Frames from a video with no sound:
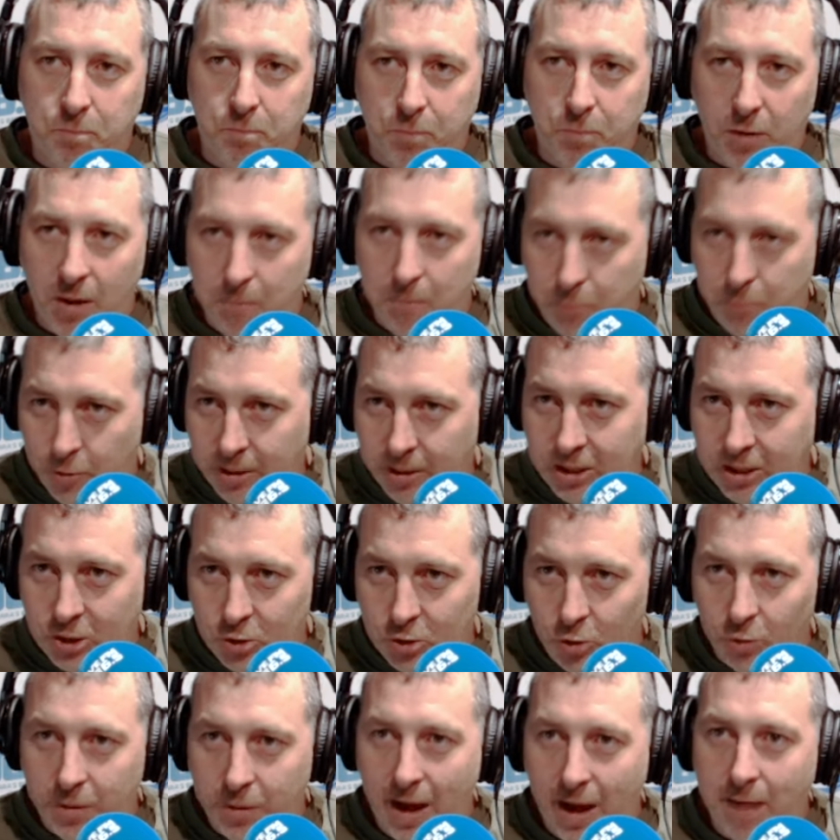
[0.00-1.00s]
But I'm pretty
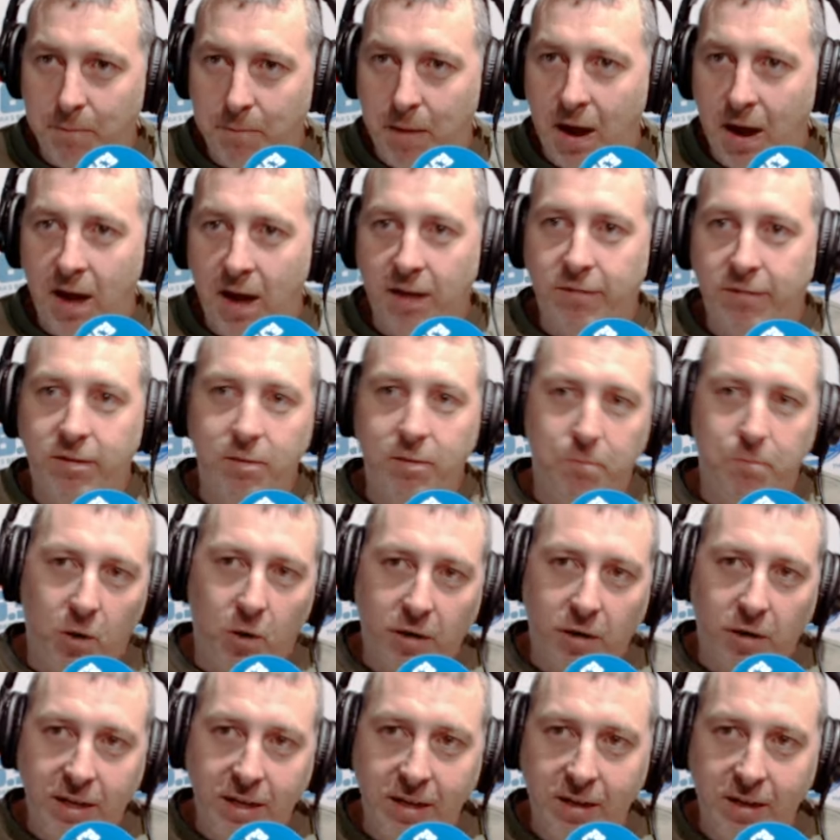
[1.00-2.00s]
sure that part of the
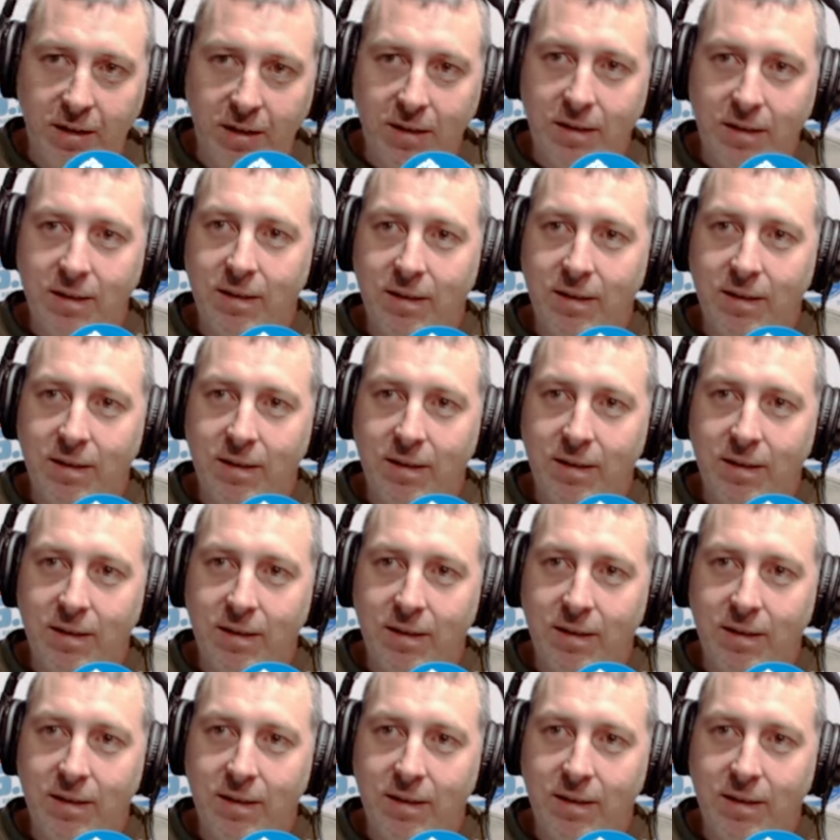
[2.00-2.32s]
body.